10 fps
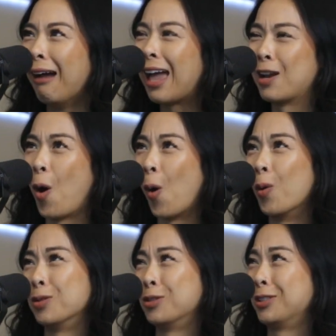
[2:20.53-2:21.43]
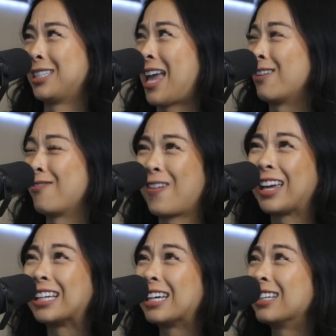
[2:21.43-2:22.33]
and old and
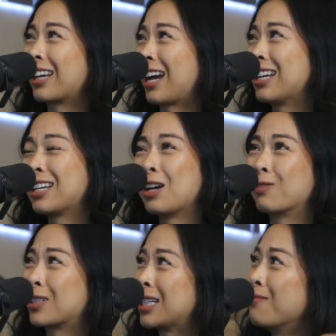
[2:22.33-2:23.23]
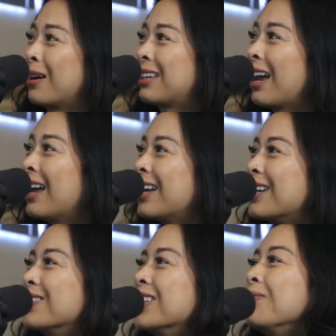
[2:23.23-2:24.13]
faded. Like I need to re-up my game.